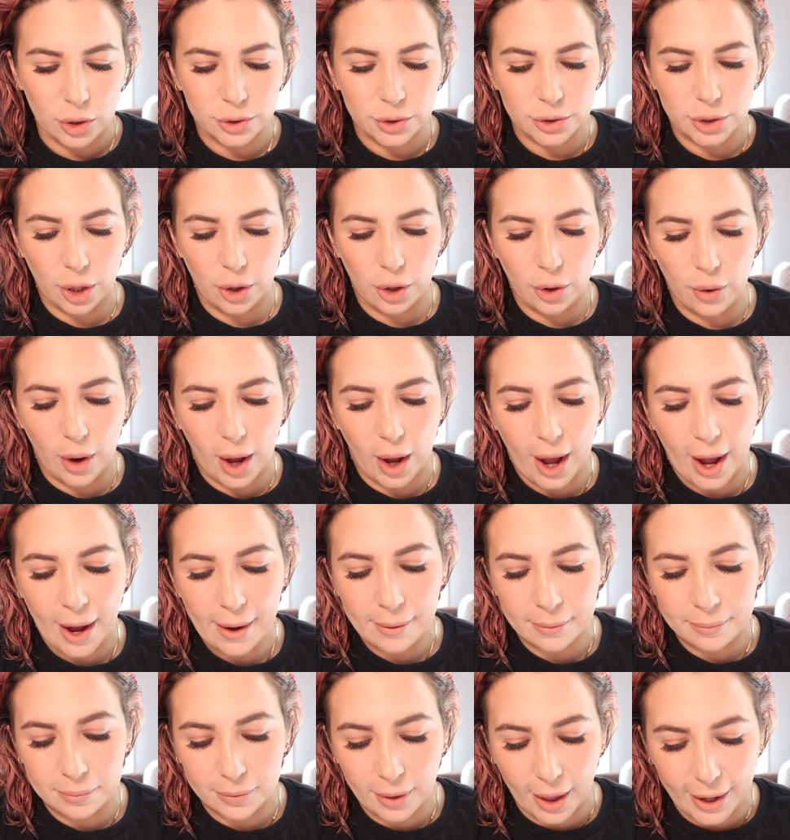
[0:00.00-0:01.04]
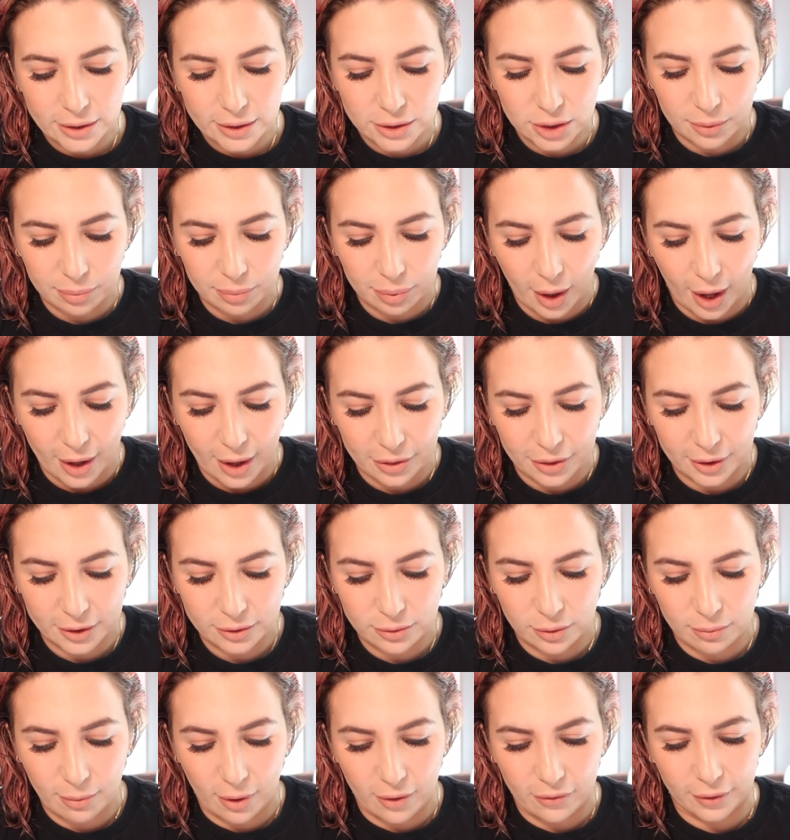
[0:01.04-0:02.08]
So I like to apply things
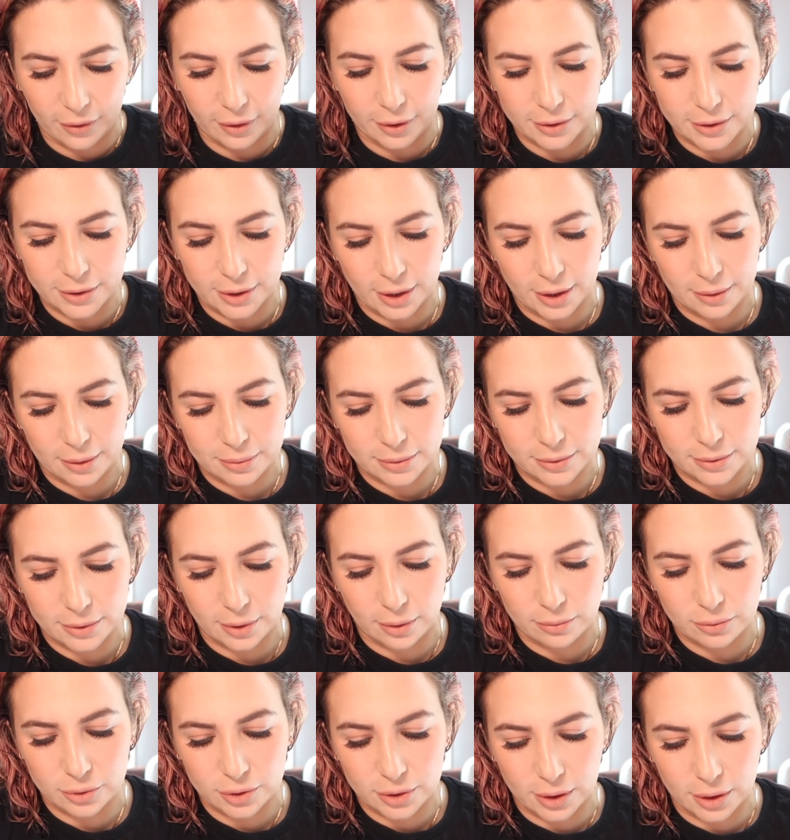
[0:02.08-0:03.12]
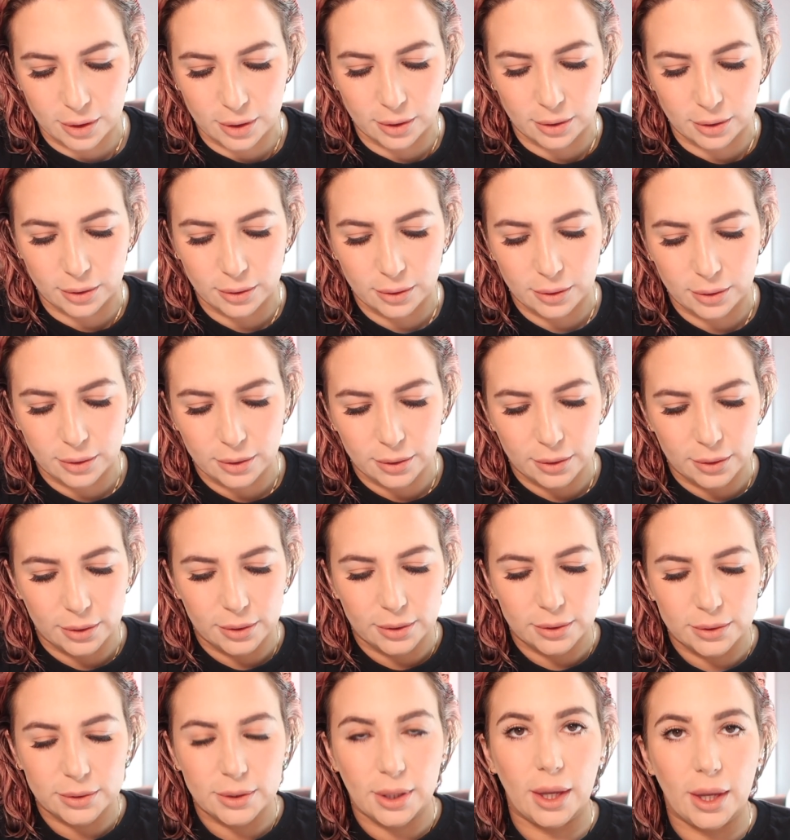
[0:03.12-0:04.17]
with my fingertips, so I'm just gonna
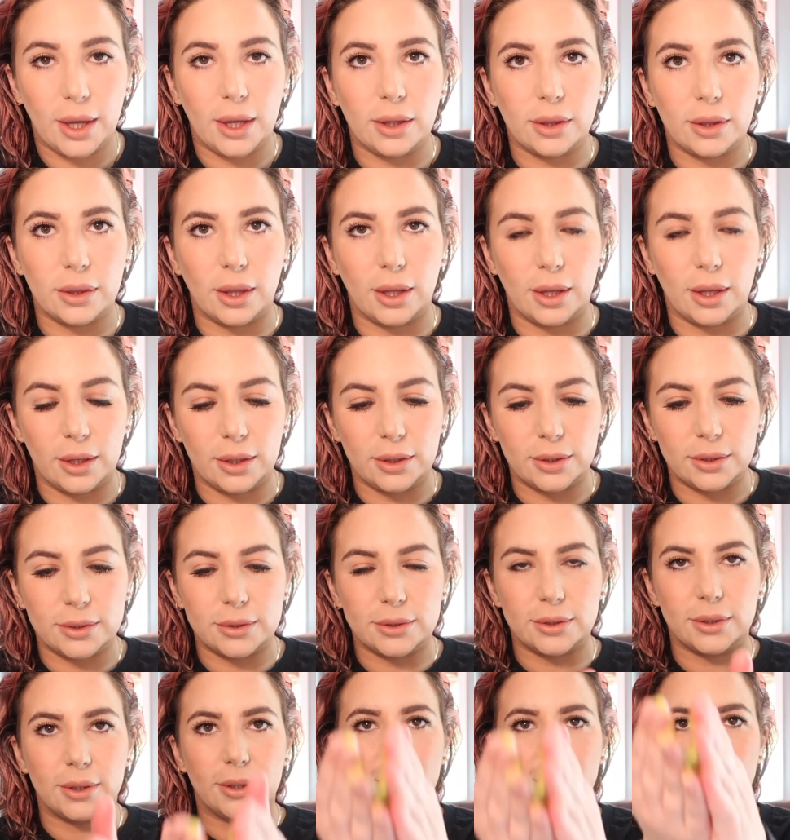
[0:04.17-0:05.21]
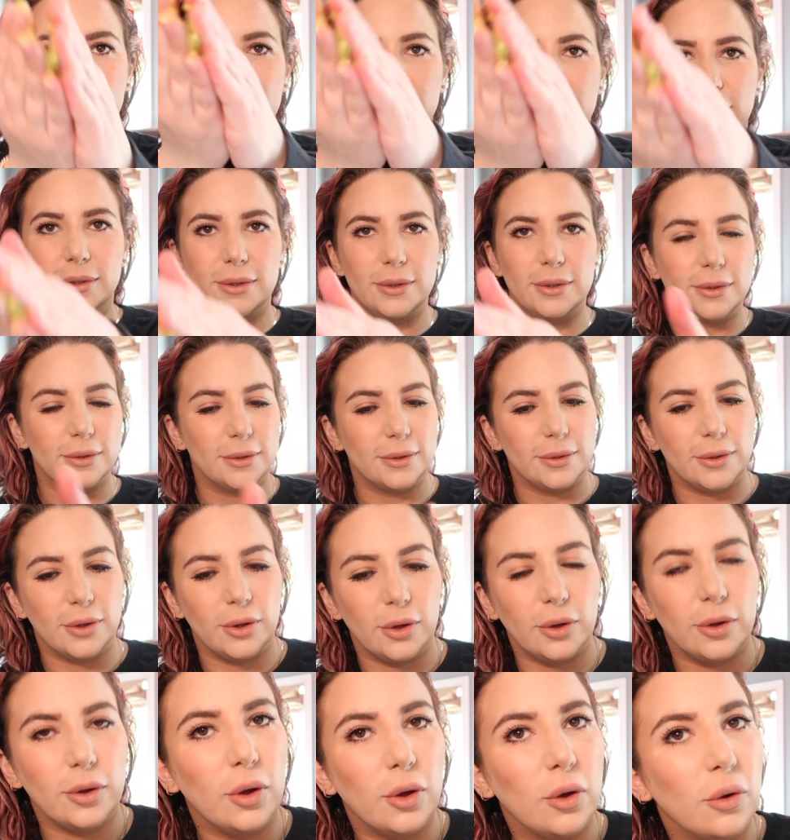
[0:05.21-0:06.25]
take this.
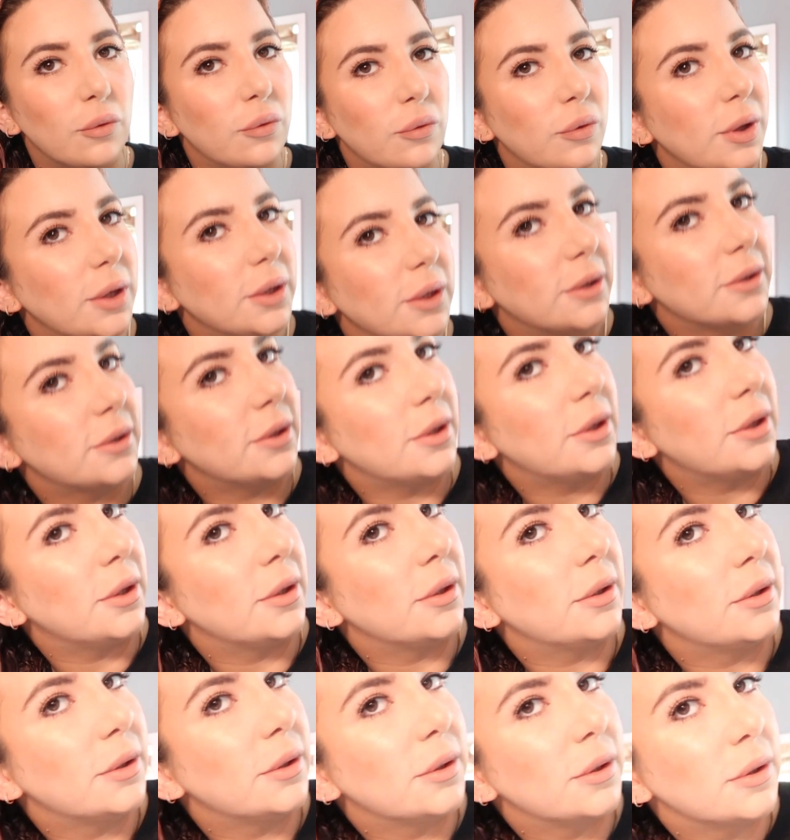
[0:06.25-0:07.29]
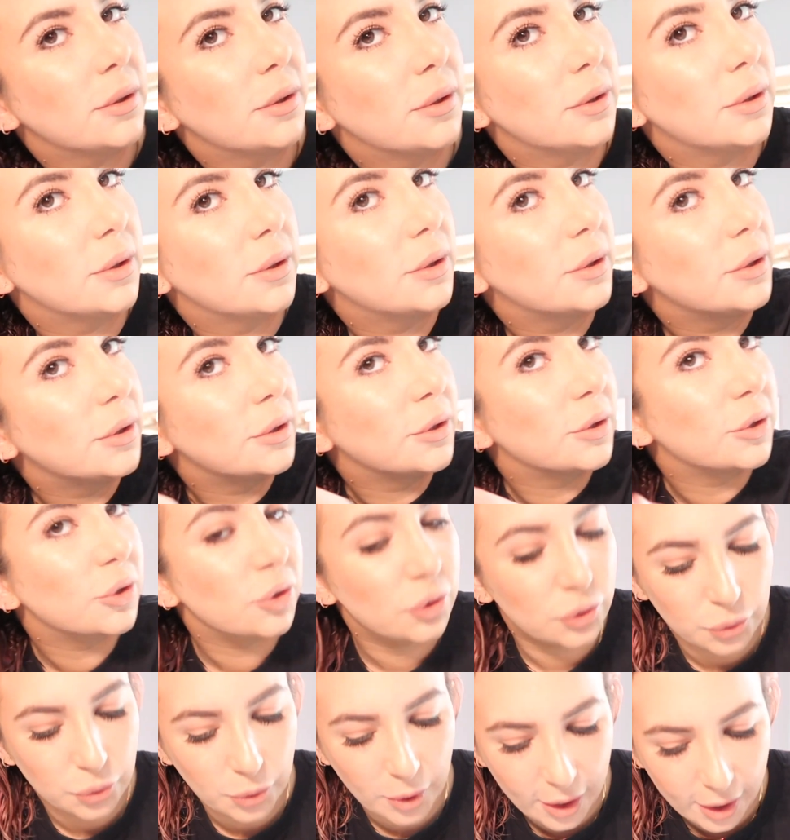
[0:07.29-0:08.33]
Hopefully it doesn't
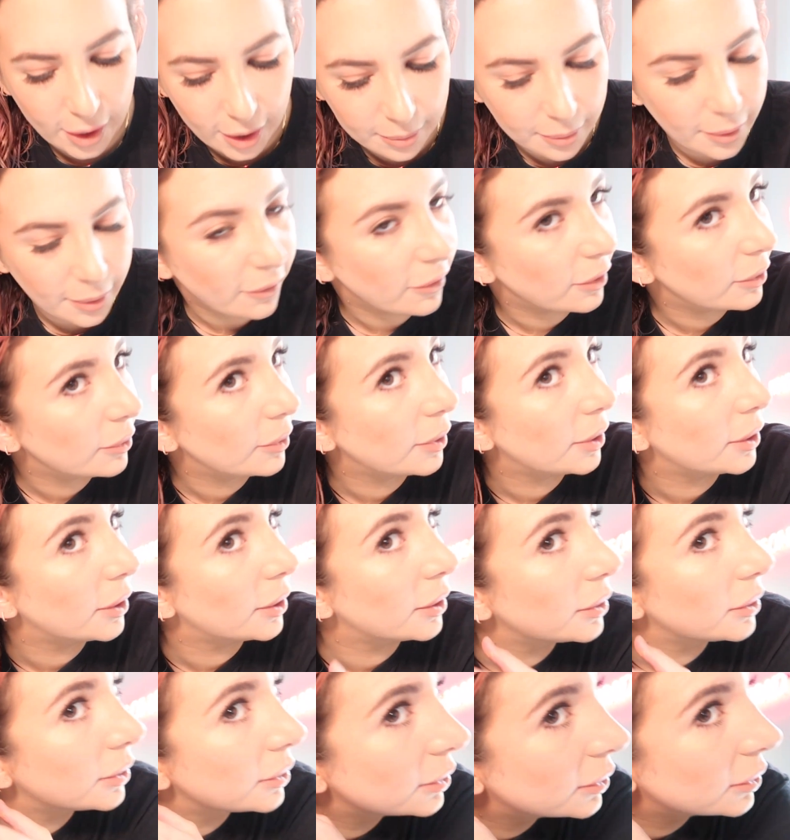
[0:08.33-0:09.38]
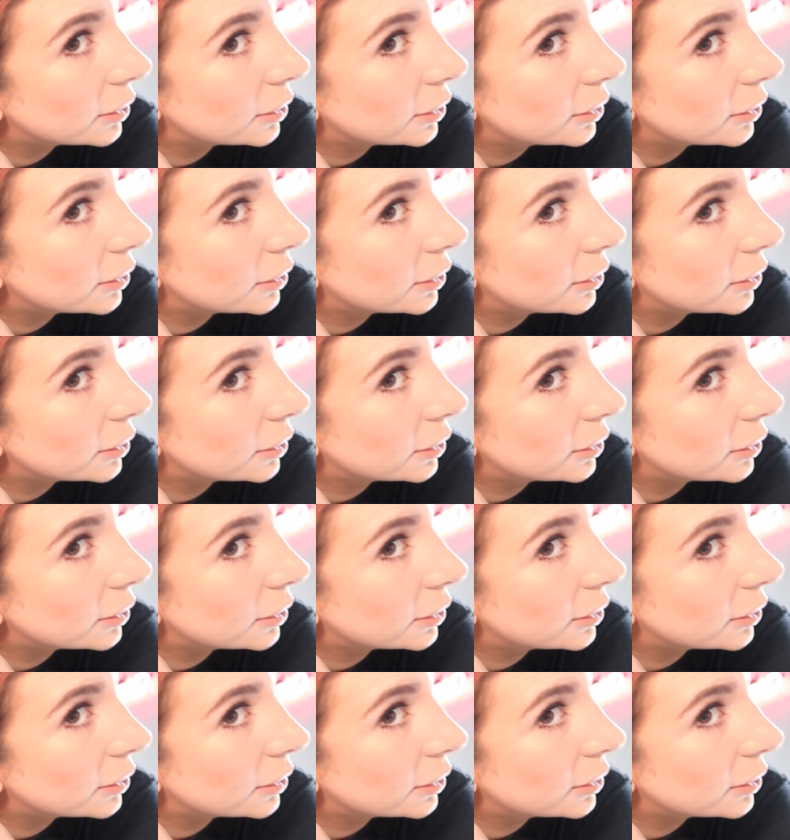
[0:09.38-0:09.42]
drip everywhere.